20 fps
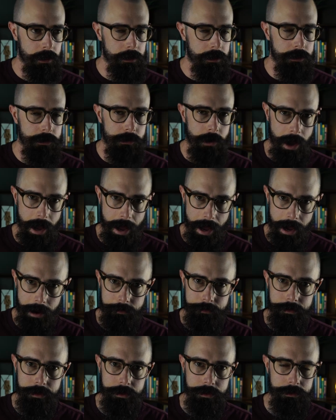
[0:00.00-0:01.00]
you
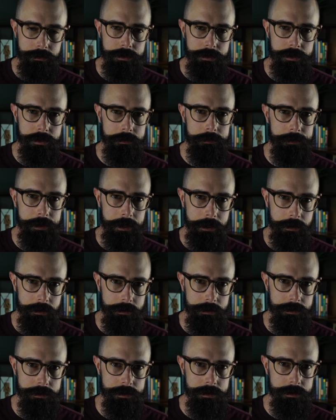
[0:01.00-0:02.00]
have to use your
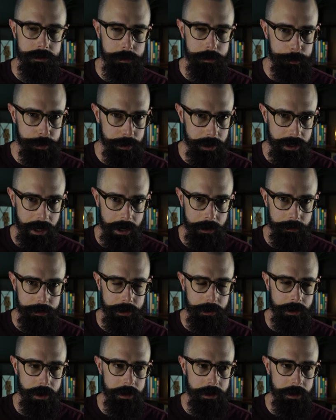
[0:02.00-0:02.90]
fingers to put it out there.